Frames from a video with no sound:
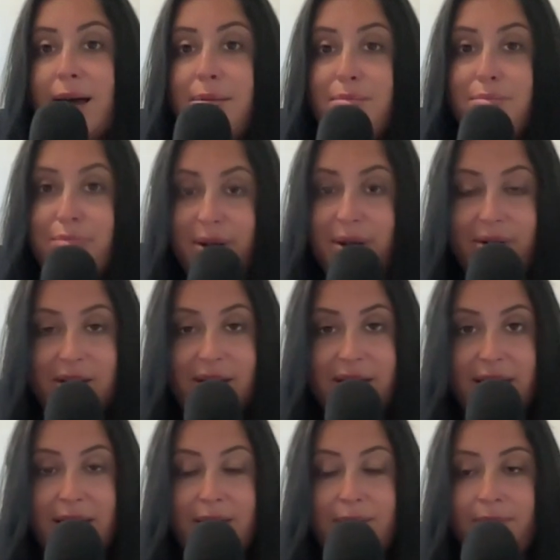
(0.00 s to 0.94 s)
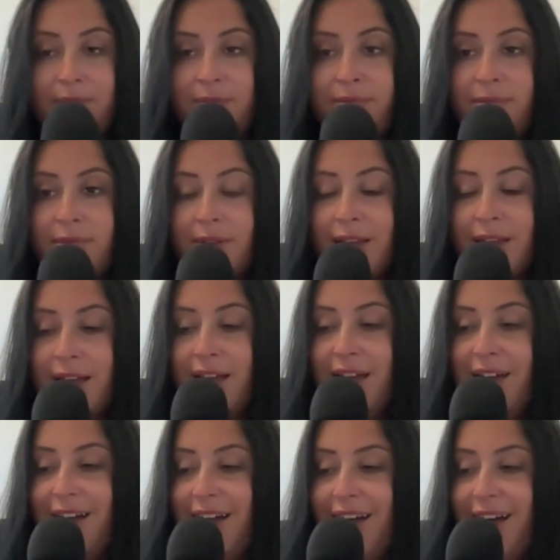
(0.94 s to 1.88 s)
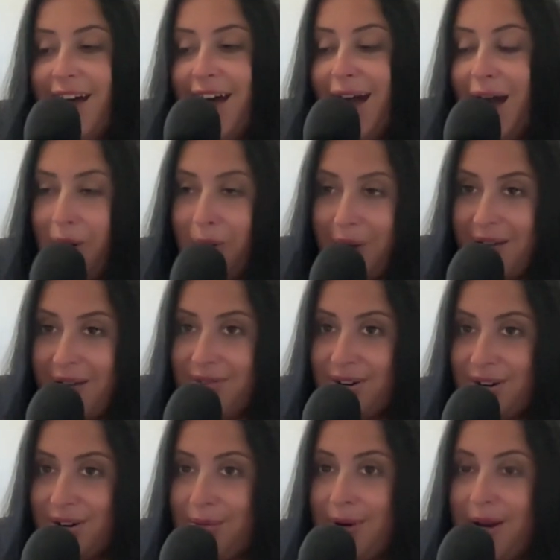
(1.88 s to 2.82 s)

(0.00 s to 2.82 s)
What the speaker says: ability. However,